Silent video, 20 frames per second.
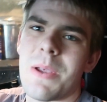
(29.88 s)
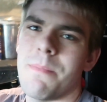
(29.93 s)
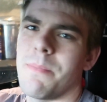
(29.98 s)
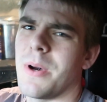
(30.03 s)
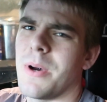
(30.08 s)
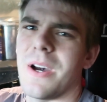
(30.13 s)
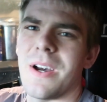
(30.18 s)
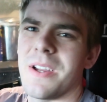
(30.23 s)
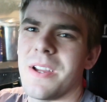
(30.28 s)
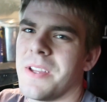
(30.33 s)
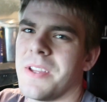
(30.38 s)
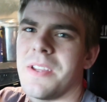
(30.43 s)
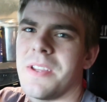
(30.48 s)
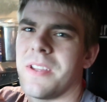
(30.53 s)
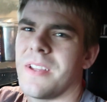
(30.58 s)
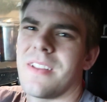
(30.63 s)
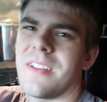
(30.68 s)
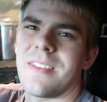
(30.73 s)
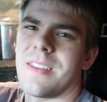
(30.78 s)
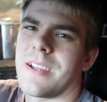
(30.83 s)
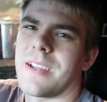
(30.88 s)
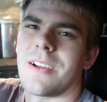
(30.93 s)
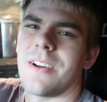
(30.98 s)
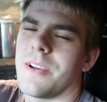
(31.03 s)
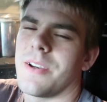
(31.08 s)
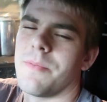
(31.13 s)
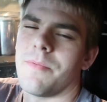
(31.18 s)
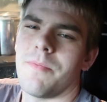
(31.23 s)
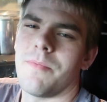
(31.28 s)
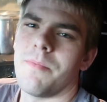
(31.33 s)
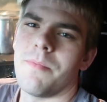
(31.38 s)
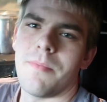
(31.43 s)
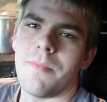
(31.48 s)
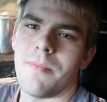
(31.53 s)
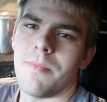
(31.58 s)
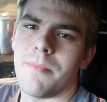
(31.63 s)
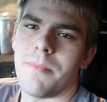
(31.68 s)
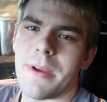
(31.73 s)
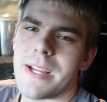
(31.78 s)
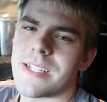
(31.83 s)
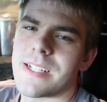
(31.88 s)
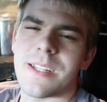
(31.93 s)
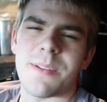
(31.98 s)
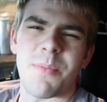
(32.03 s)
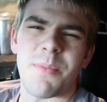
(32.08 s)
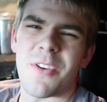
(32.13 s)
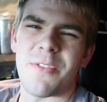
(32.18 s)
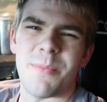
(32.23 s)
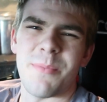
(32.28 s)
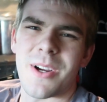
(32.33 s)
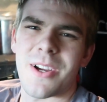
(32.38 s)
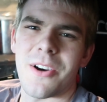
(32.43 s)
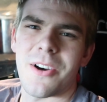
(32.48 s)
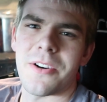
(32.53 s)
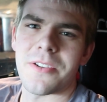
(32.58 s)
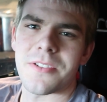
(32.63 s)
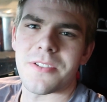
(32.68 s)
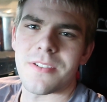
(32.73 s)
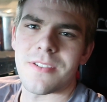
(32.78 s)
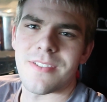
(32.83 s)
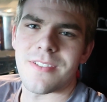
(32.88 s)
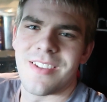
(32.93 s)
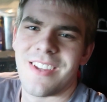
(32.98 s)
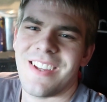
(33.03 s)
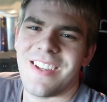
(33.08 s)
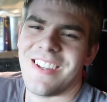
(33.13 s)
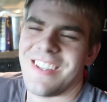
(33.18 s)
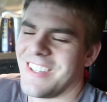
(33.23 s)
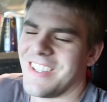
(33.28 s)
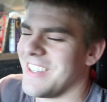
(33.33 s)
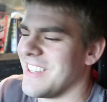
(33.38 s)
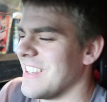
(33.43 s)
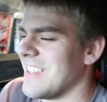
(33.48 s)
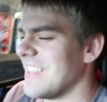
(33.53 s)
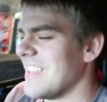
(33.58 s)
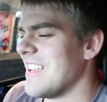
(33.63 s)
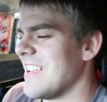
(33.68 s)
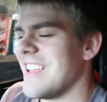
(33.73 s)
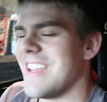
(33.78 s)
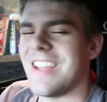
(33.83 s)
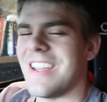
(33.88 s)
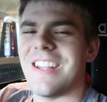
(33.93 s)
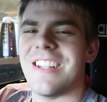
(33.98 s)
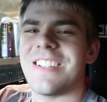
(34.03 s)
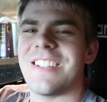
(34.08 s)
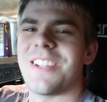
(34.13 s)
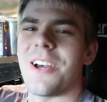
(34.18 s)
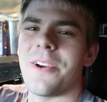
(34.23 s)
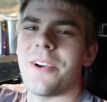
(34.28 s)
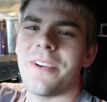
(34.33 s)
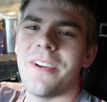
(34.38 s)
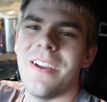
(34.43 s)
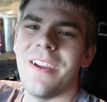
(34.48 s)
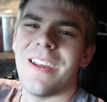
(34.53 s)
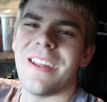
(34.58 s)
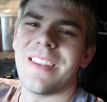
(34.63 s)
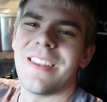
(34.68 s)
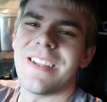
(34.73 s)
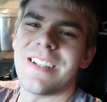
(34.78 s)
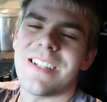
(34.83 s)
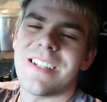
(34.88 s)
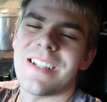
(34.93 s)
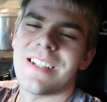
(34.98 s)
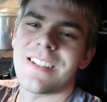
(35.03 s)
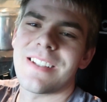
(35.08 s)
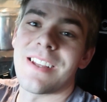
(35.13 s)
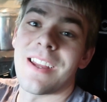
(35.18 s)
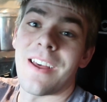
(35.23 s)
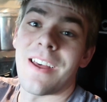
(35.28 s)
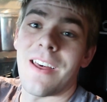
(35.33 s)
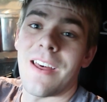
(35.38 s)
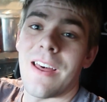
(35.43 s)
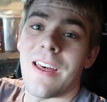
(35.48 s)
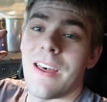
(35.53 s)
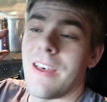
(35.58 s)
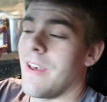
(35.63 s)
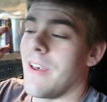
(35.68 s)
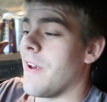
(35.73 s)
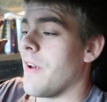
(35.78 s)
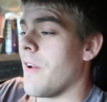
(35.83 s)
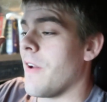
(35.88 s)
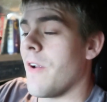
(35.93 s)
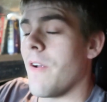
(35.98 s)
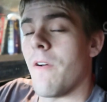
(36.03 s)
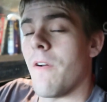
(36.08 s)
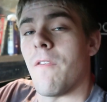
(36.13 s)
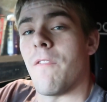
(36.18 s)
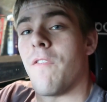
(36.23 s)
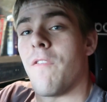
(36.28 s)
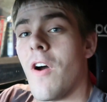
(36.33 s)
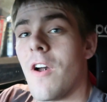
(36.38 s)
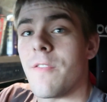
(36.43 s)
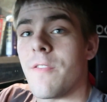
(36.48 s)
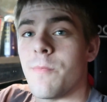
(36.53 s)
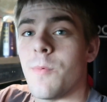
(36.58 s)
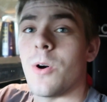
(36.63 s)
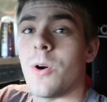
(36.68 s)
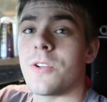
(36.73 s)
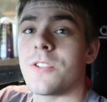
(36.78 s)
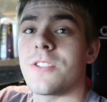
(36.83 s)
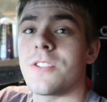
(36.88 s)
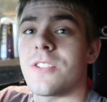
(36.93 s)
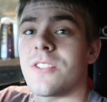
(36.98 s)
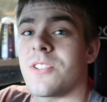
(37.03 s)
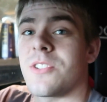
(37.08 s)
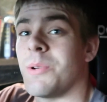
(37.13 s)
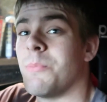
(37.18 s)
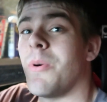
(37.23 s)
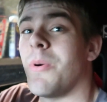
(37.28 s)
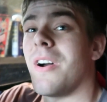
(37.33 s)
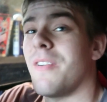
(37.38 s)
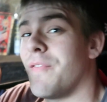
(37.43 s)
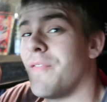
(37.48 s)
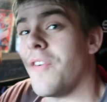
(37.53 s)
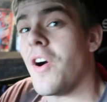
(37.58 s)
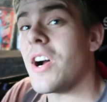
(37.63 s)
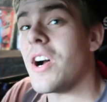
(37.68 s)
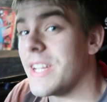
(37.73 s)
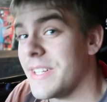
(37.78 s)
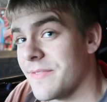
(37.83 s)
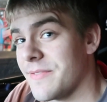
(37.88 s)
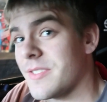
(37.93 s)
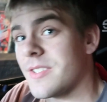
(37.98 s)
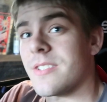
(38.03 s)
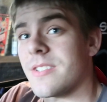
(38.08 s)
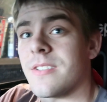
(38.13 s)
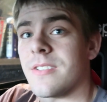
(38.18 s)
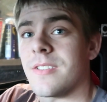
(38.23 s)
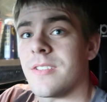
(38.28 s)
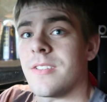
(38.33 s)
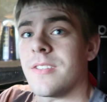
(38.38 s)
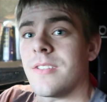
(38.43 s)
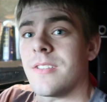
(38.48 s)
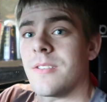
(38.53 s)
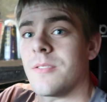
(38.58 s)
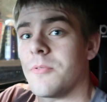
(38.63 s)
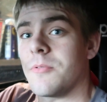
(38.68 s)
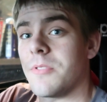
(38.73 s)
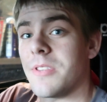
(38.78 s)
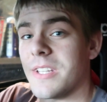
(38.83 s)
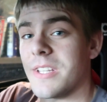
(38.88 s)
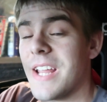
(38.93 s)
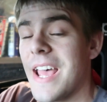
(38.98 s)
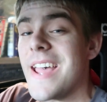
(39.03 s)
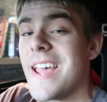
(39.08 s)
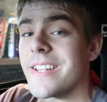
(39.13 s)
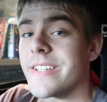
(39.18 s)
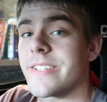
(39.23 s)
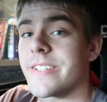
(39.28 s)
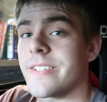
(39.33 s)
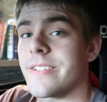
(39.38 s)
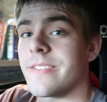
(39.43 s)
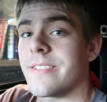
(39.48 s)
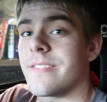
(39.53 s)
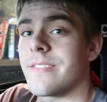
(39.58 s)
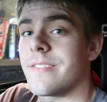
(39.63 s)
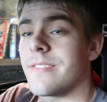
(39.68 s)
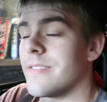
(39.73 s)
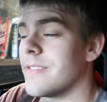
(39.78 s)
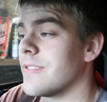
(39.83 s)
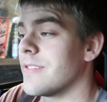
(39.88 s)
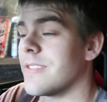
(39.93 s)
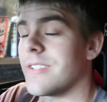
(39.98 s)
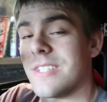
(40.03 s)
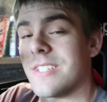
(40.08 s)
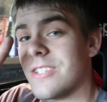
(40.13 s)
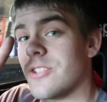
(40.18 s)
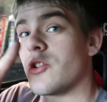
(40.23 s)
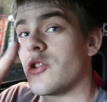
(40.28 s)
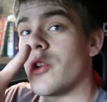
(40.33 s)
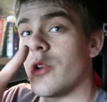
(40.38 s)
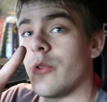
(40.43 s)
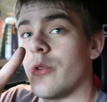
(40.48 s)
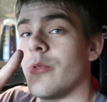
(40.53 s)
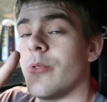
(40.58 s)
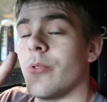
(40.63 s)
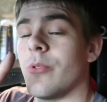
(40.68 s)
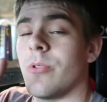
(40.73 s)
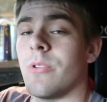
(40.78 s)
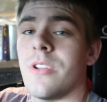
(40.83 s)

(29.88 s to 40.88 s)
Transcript: But they're kind of basically both my cars. So this is 5 mods to my 5s with an S, because it's 2.